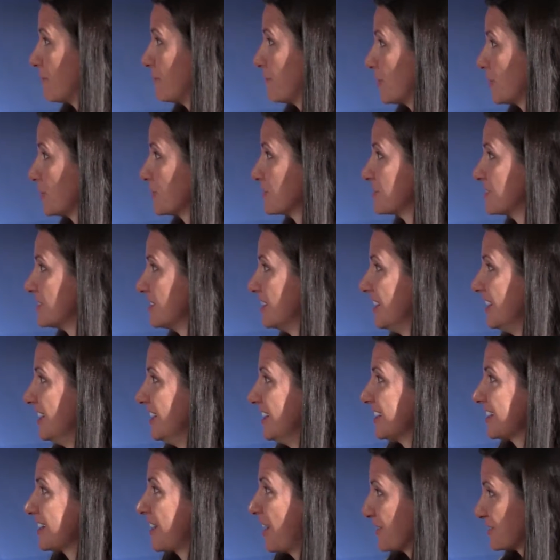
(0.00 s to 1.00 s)
your first
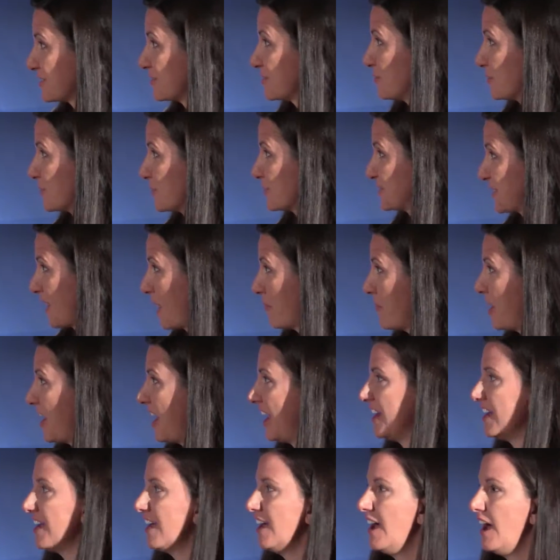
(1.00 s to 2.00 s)
customer
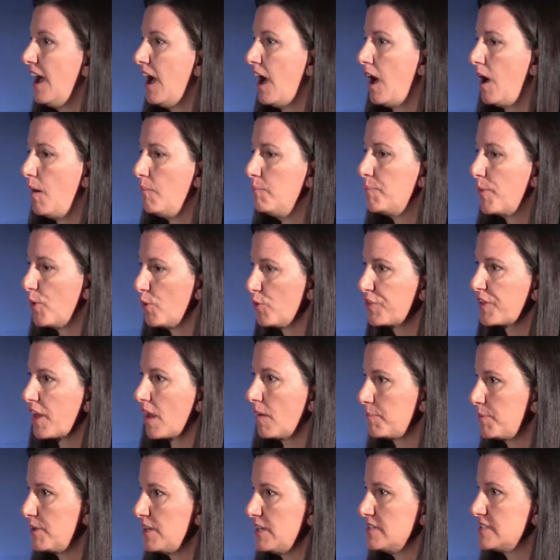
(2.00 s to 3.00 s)
summit. Both
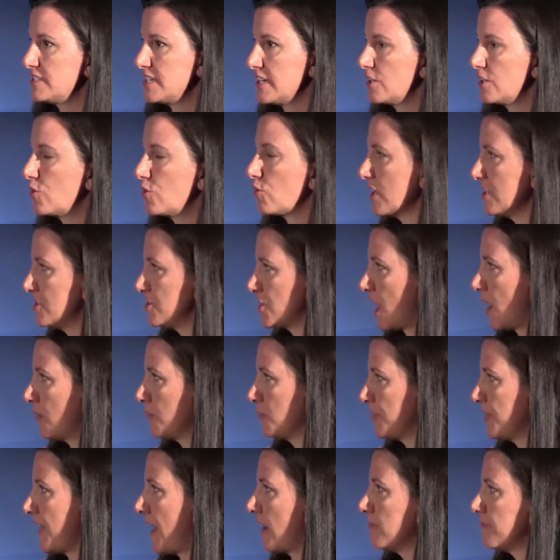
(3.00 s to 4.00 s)
companies great job
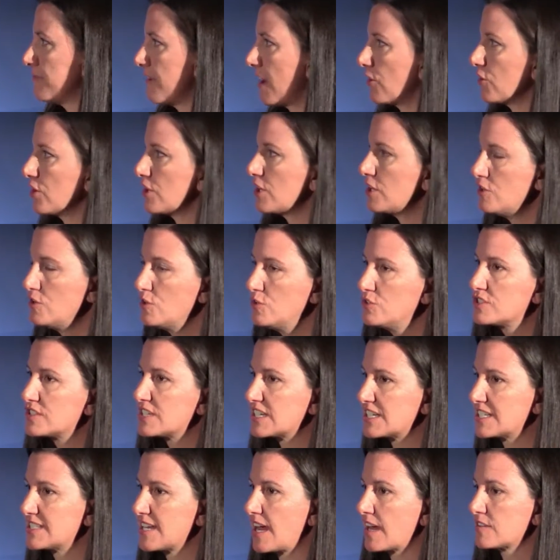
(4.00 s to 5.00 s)
with that, found huge
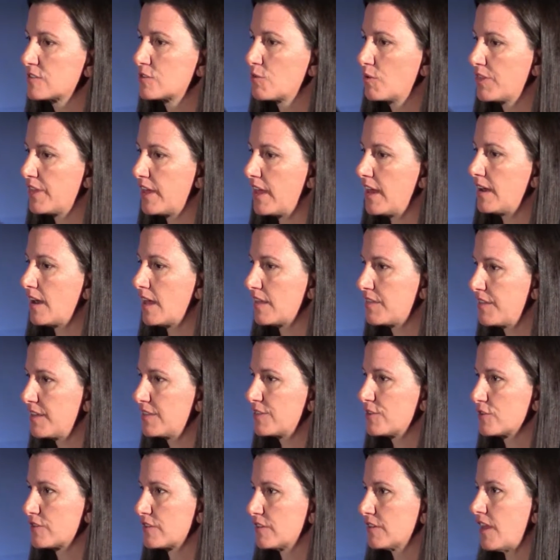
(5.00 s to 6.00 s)
success with it. And I
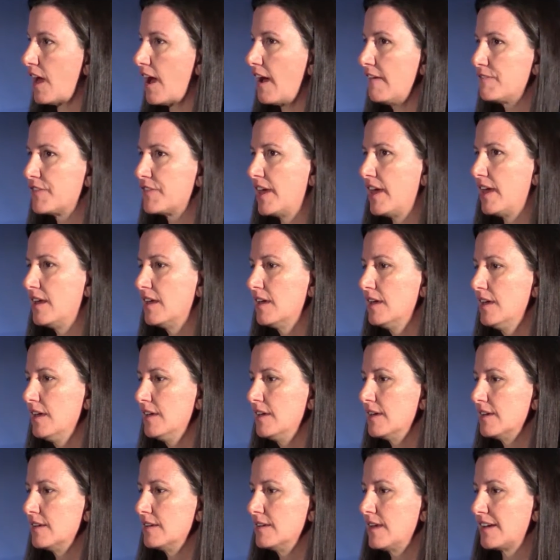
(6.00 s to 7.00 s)
think there's a lot that
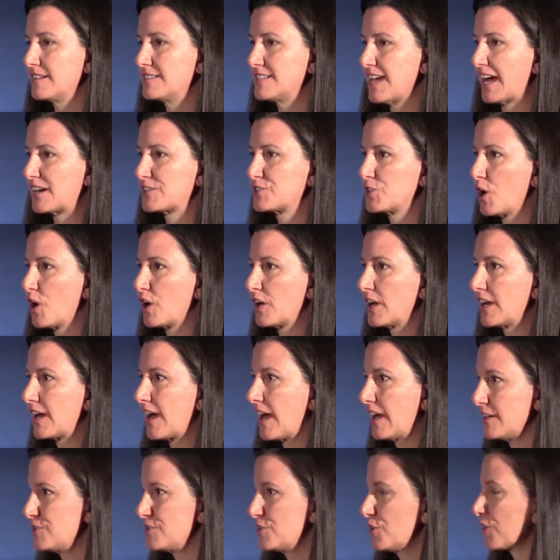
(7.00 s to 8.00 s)
Exact Target
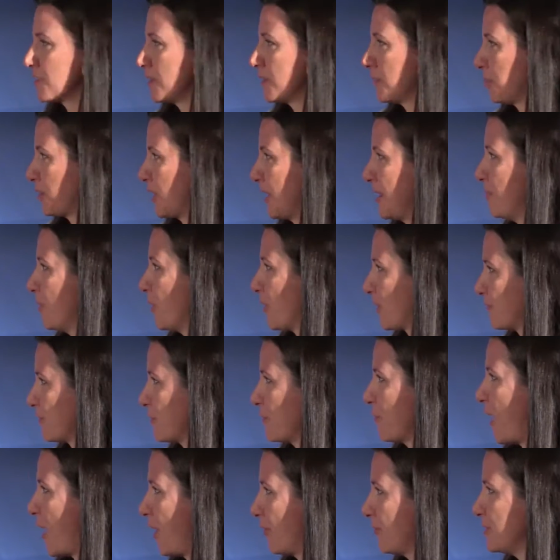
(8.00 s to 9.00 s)
kind of took the playbook
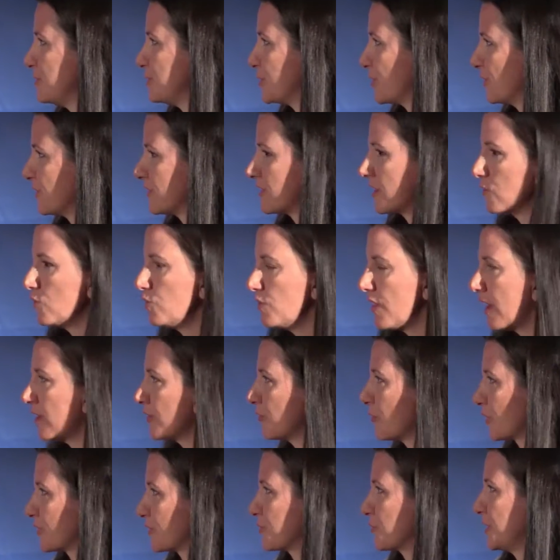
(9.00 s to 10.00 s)
from Omniture and said, ooh,
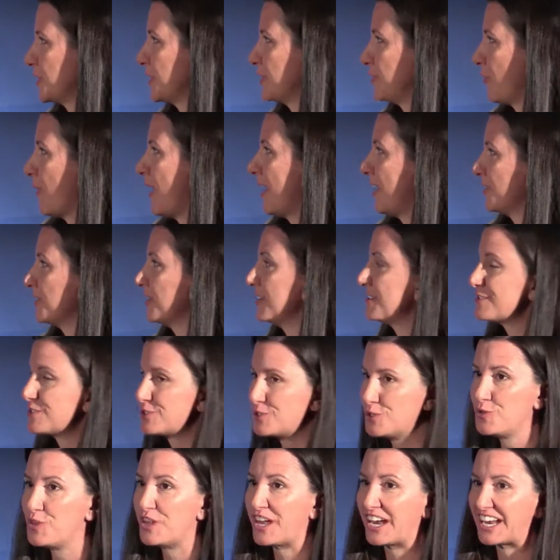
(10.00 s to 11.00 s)
that works really well. Let's
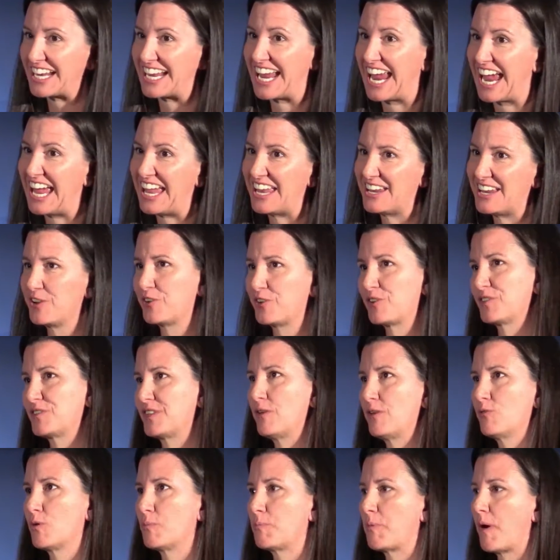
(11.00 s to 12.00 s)
do that again. Because
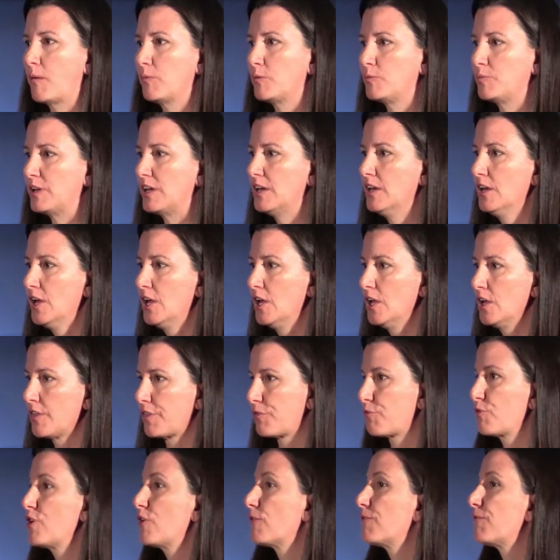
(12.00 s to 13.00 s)
they were probably
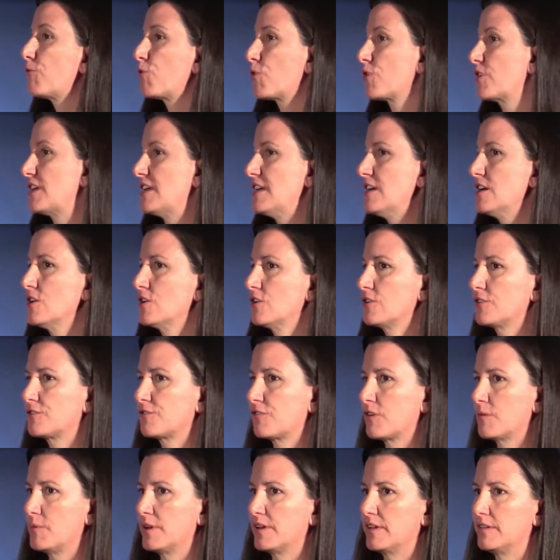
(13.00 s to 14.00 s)
3 or 4 years
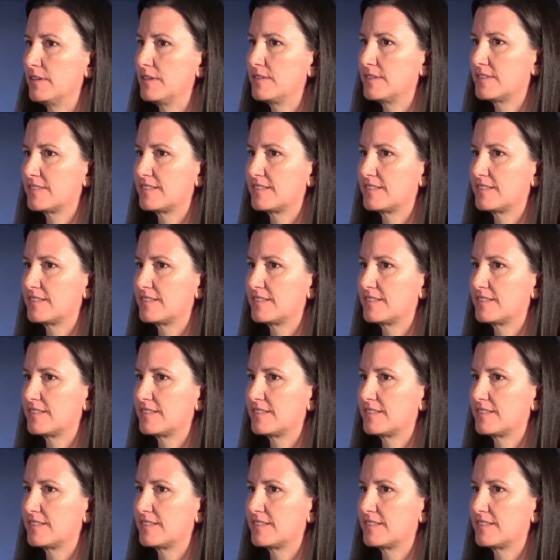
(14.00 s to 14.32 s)
from a,